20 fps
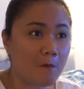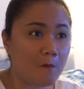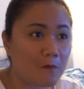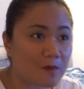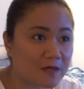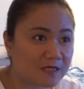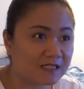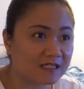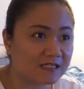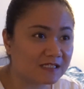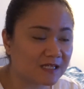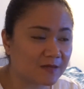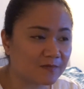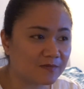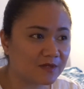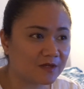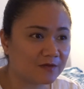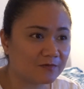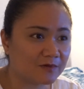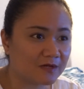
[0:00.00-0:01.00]
we see
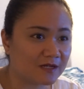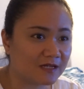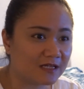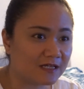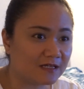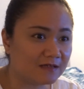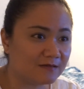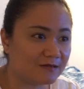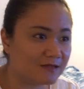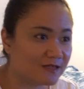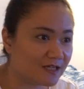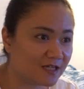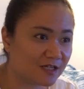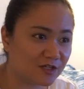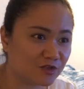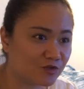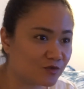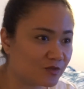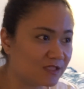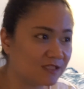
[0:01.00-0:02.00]
something really
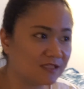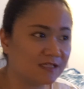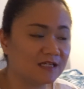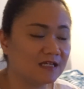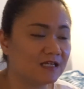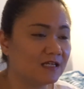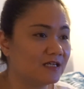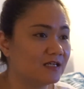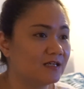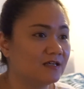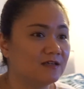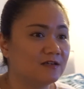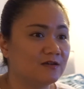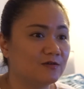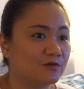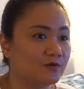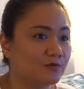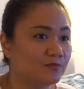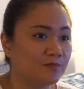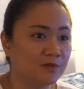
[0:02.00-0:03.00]
interesting
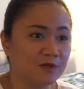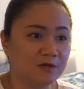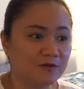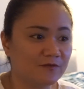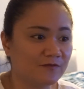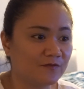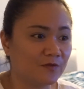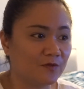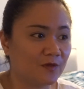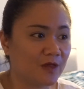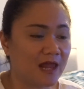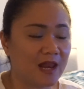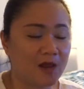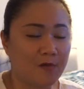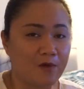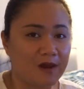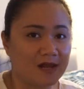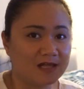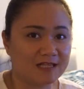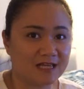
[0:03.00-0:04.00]
or beautiful and I
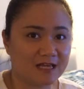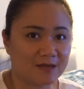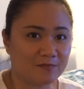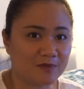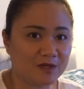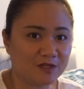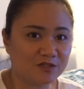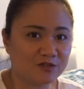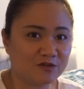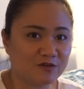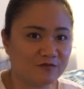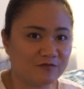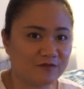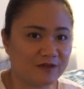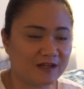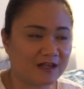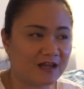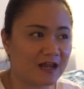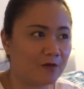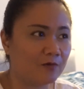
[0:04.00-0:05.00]
want to take a picture of
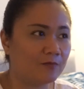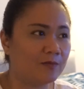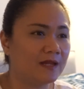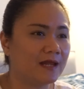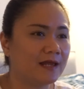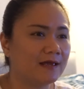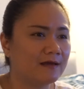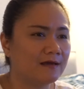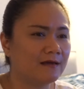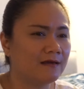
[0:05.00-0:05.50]
it, and I would be like,